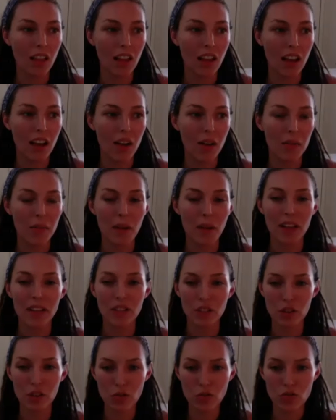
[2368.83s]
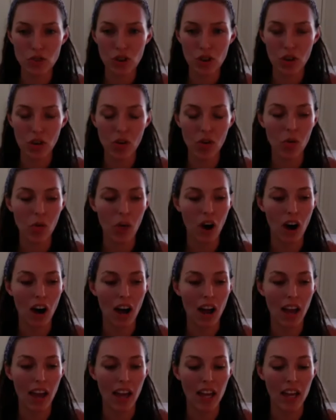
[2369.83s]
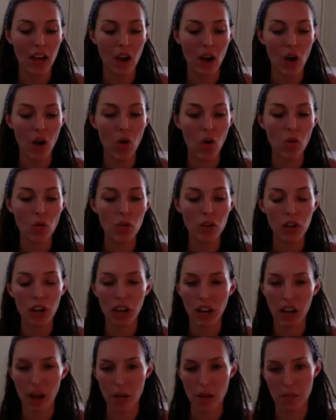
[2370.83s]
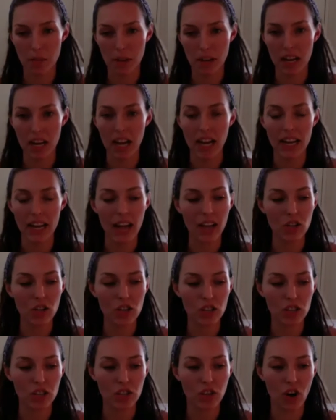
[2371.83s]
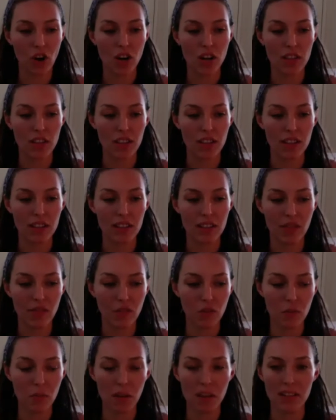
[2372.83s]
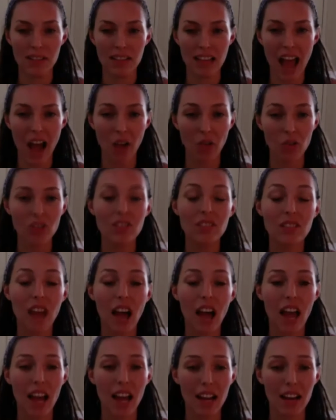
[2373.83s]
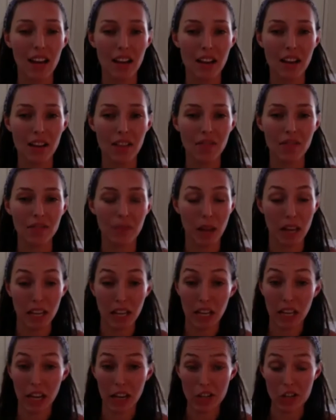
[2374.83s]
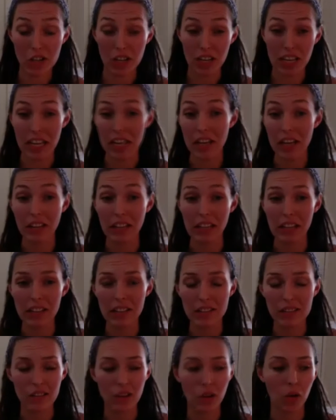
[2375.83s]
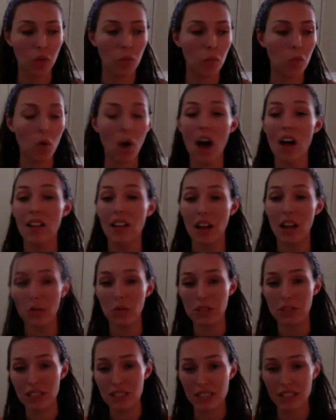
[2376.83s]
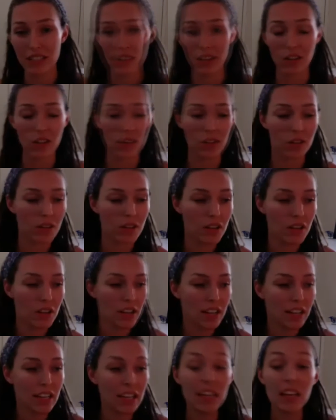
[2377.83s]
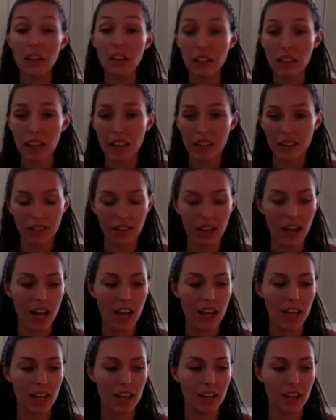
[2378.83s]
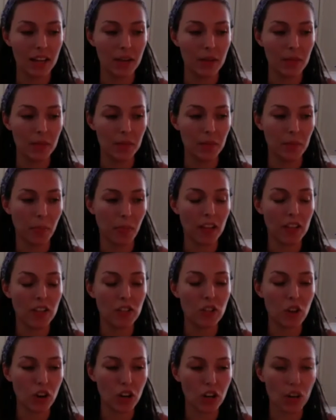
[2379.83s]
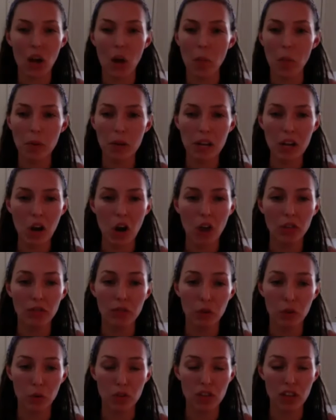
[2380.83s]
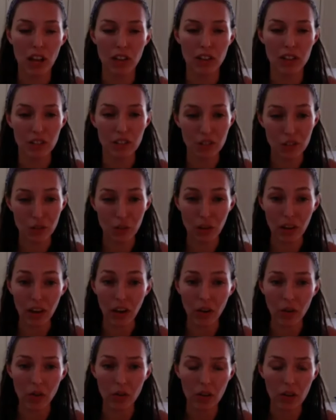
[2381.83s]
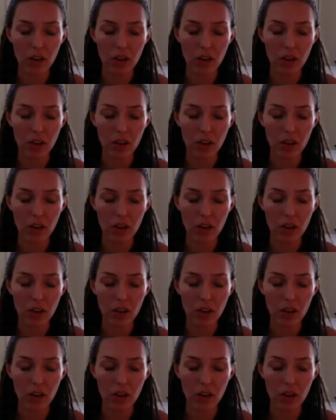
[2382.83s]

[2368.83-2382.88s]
as you know, I own a company. I actually started this several months outside of my concussion healing. So while I was still healing, I started a company called Voz Alta Studio,